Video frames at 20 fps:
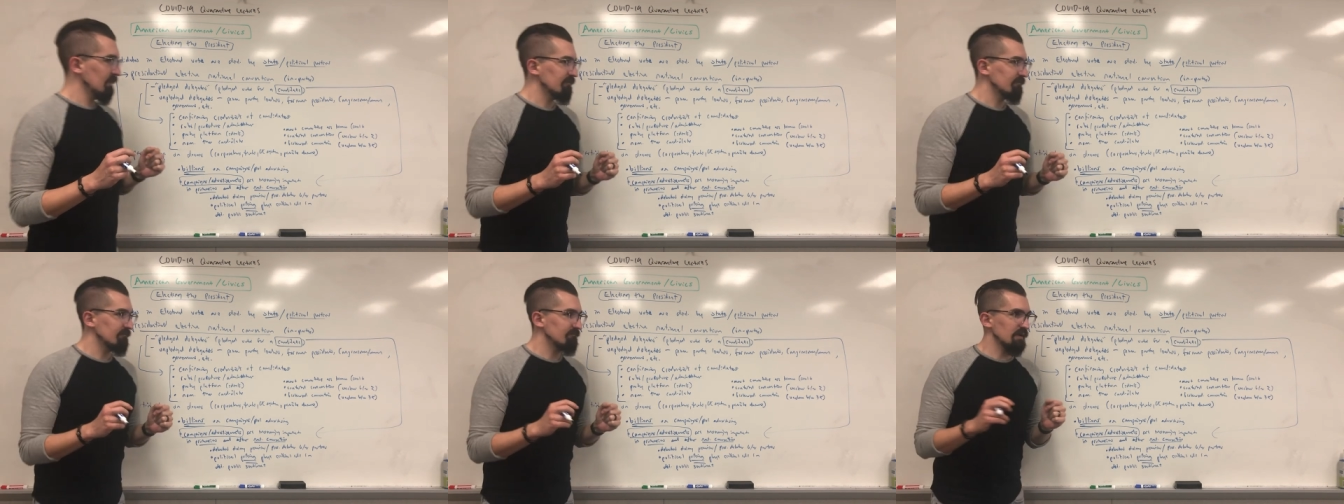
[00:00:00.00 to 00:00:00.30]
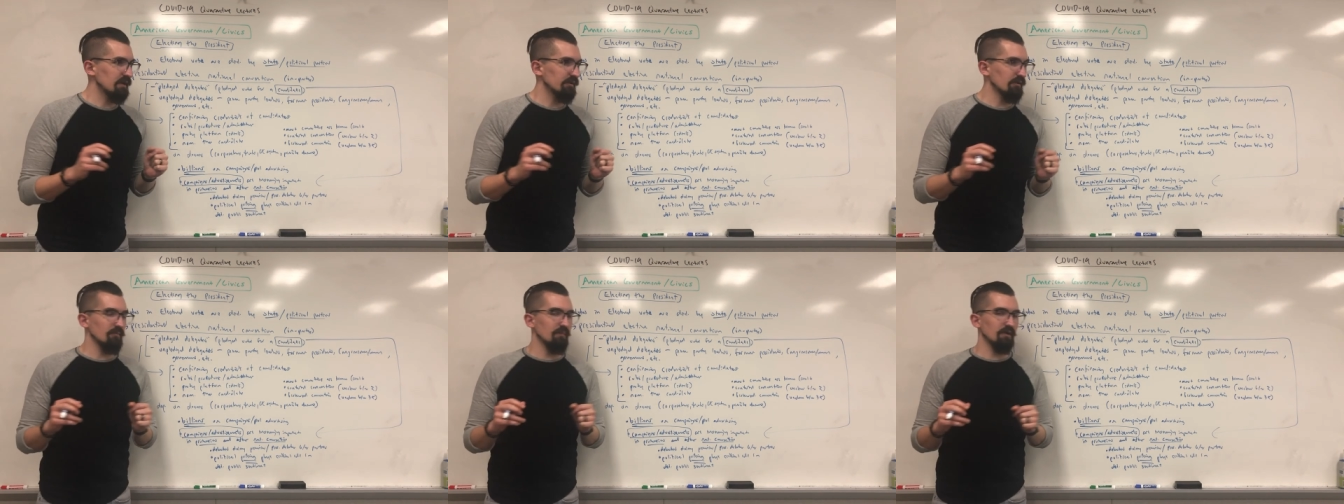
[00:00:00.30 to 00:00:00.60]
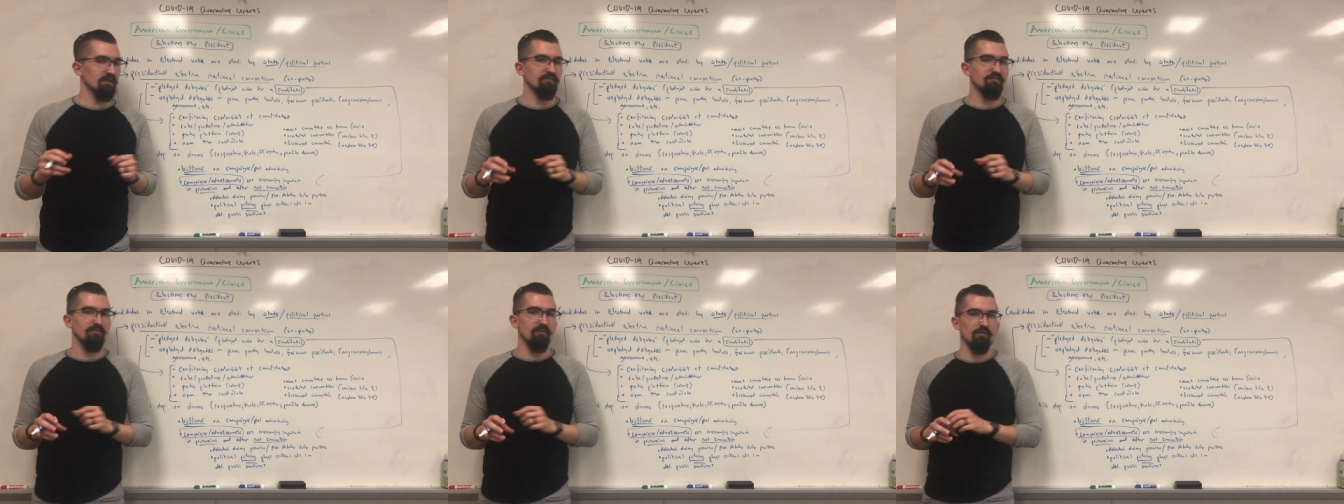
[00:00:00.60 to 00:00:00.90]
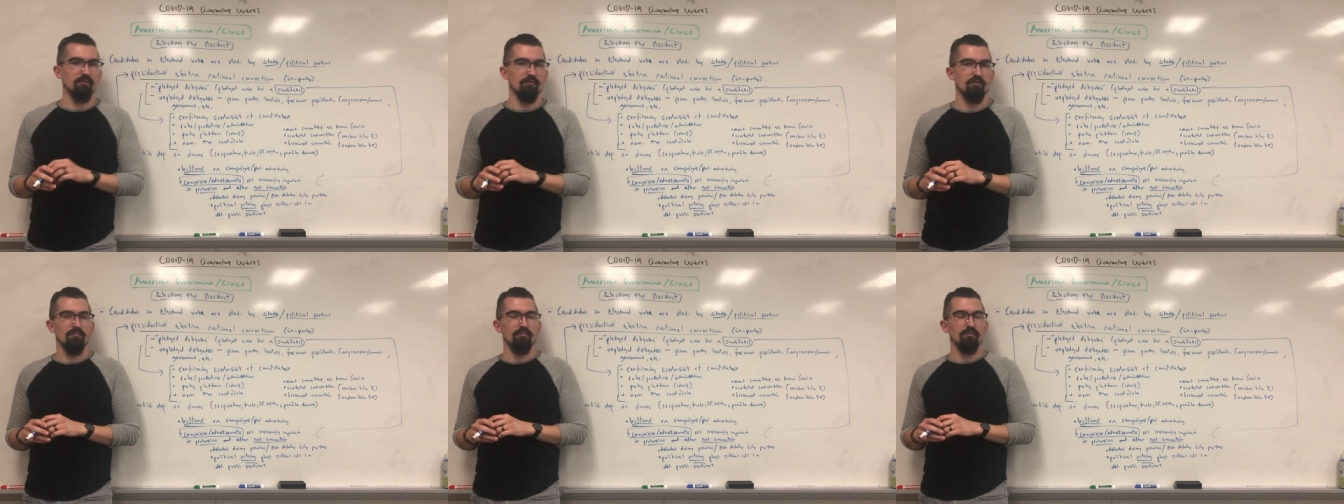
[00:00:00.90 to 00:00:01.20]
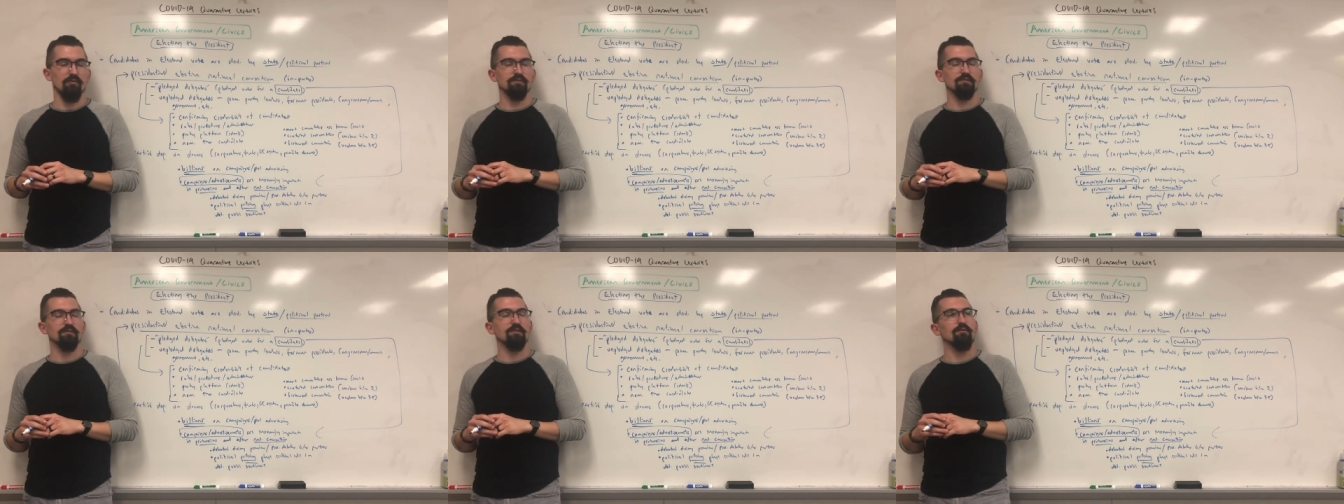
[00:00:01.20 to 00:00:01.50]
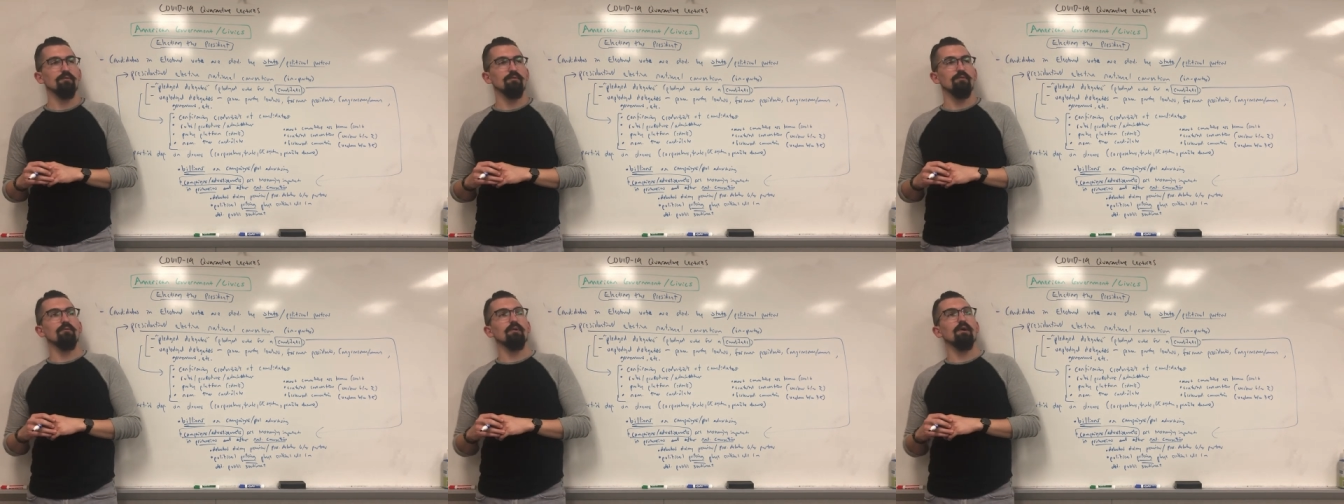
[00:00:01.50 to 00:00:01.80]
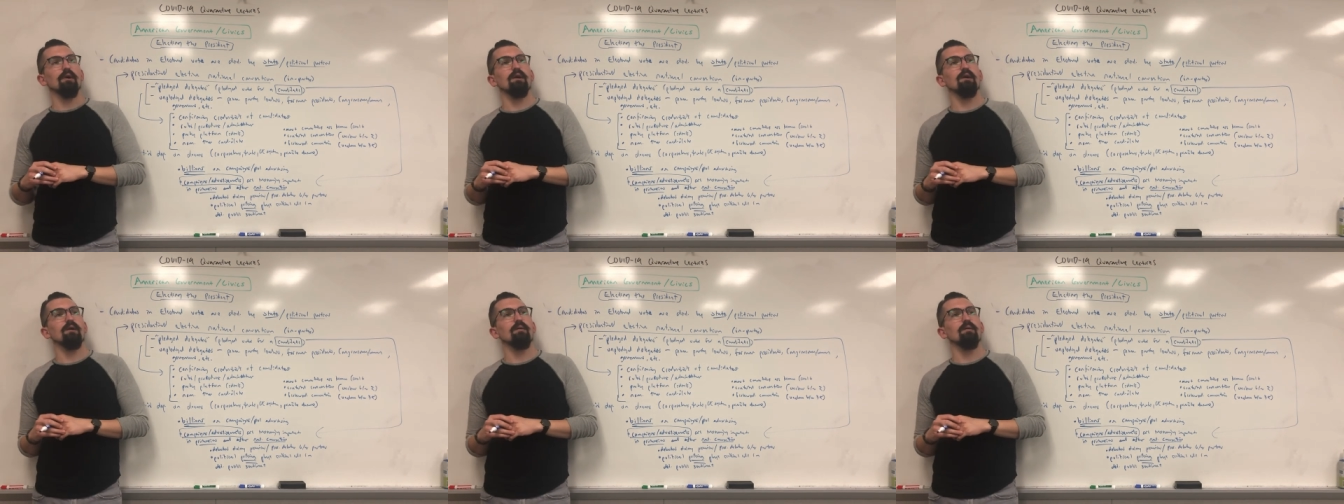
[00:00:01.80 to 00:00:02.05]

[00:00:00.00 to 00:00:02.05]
very much vulnerable to